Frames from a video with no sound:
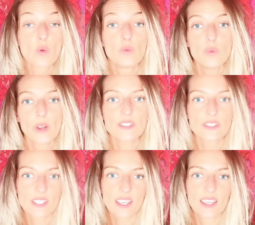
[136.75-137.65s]
raise
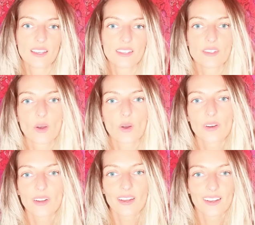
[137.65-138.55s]
your
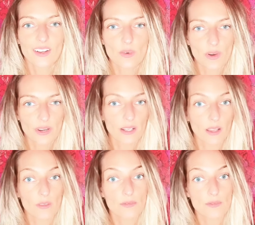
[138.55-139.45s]
uh, chronical
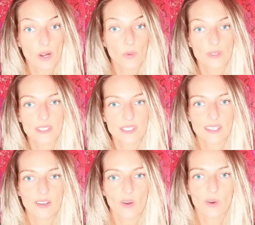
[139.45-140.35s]
frequency
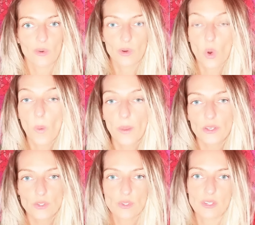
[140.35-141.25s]
or going
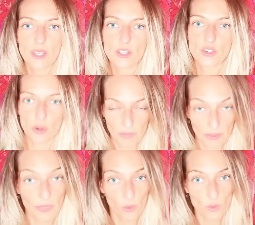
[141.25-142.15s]
to the nature
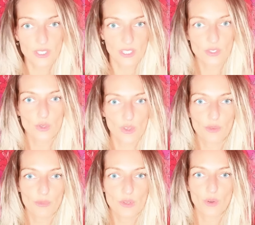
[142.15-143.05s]
but those things you have to
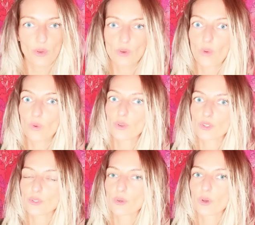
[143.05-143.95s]
be all, all, all,
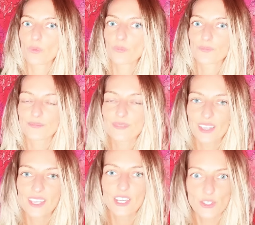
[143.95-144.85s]
all
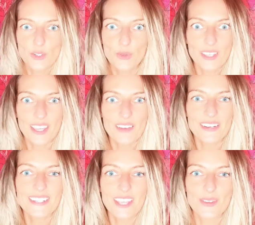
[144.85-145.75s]
doing every
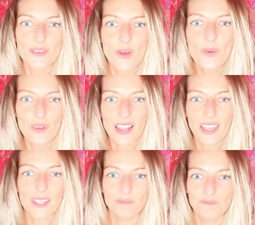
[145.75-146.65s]
day, you know,
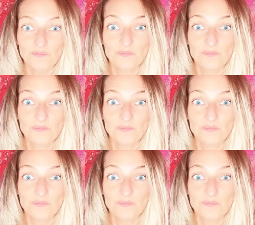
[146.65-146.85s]
like